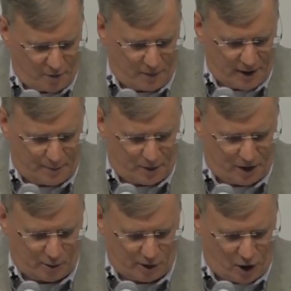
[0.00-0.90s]
the people
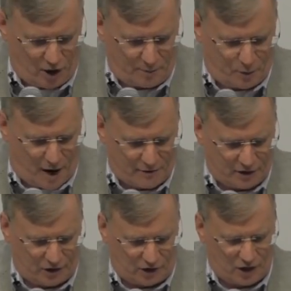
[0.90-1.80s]
that are in all the
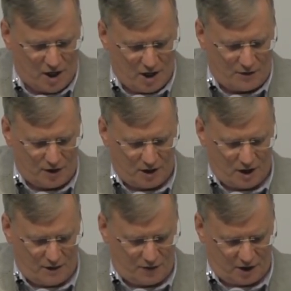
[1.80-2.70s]
provinces of
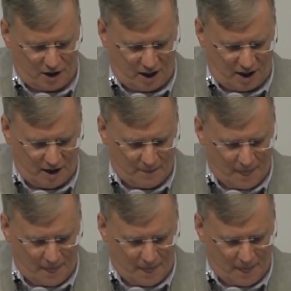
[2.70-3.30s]
the king